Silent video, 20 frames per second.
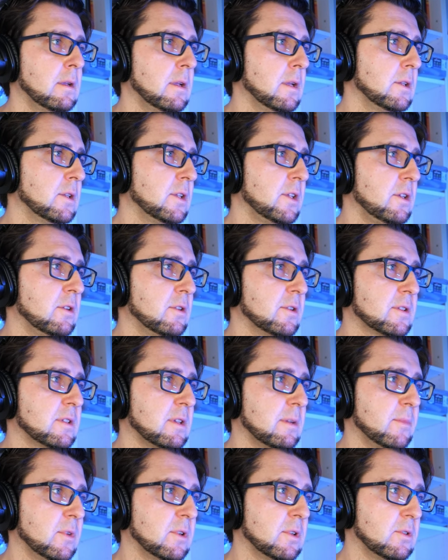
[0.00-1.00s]
And here is
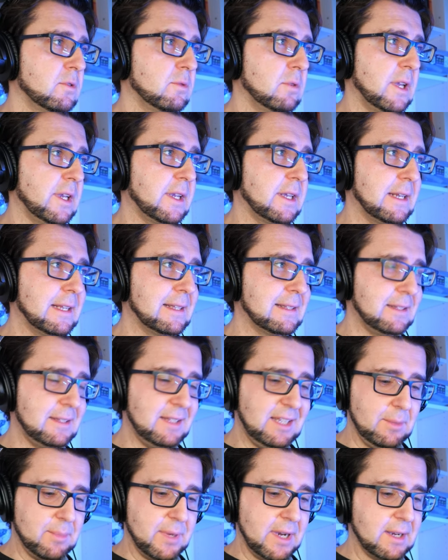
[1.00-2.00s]
I'm gonna do like a little
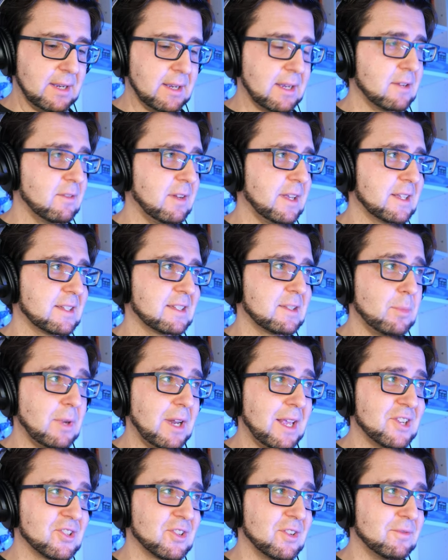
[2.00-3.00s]
debug, kind of like a
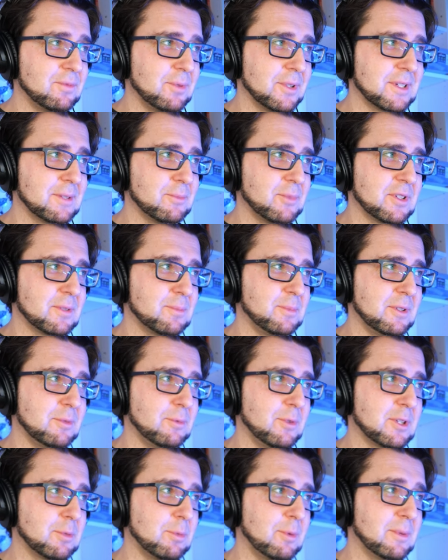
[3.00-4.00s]
simulation of what what
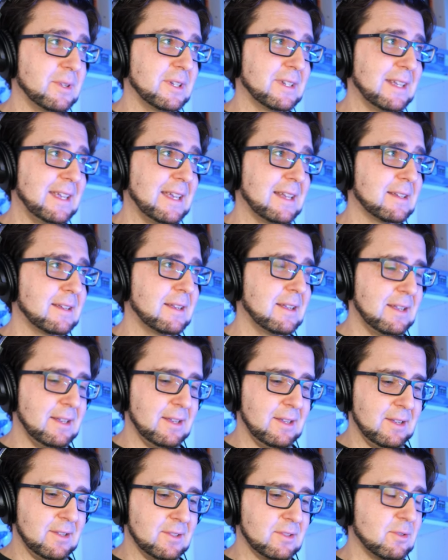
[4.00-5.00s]
what we were gonna get.
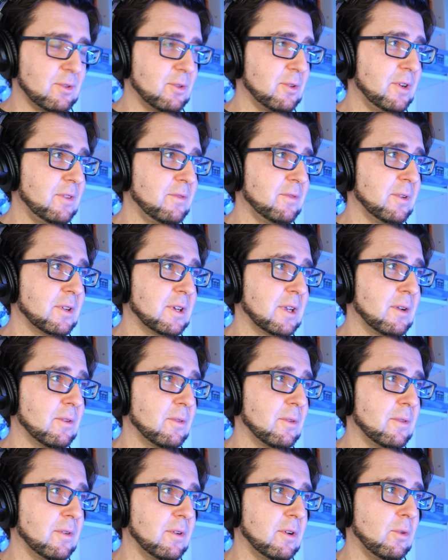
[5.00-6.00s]
So if we're gonna
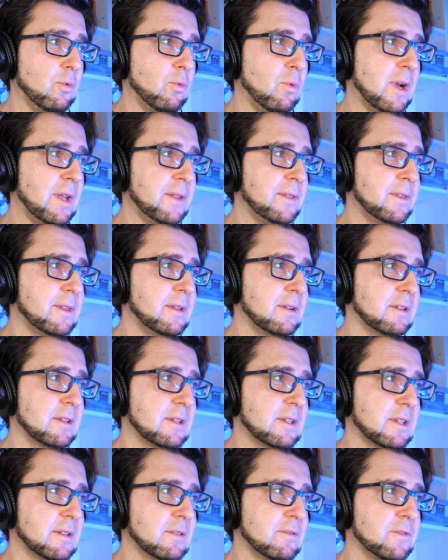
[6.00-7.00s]
go go one
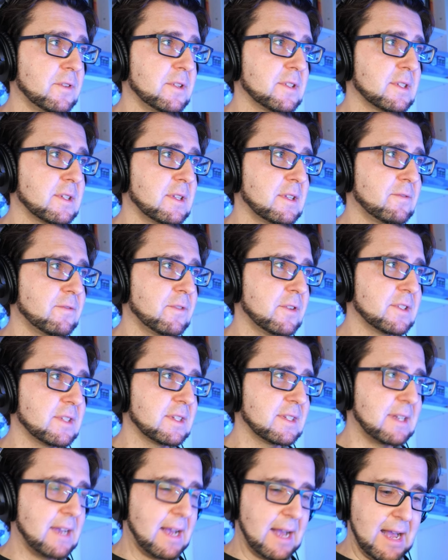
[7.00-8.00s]
first, first
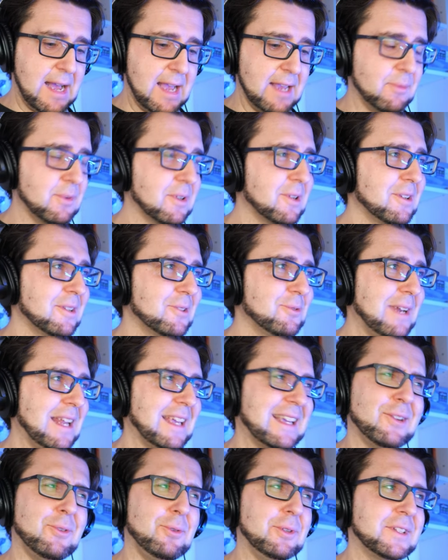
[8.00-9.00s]
is the eye. We're gonna do like
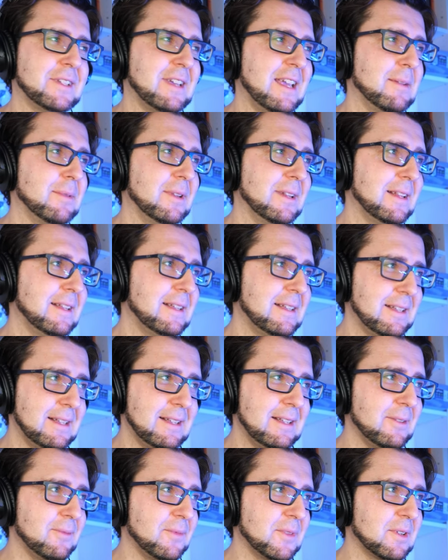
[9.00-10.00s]
a whole table.
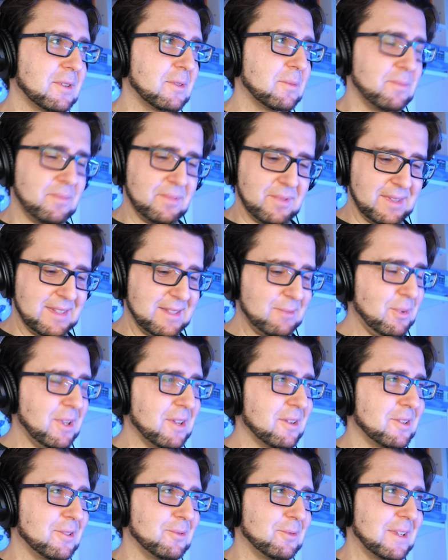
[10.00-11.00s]
We're gonna we're
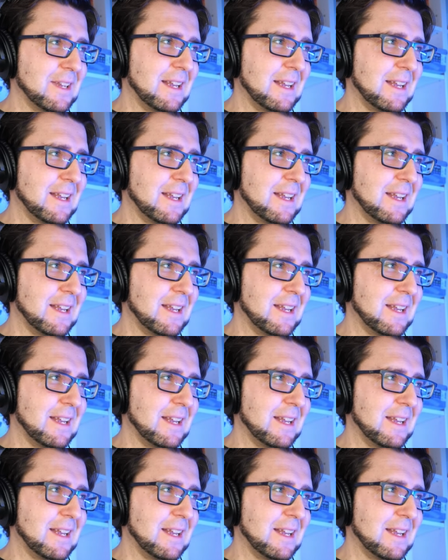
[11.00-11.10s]
gonna do it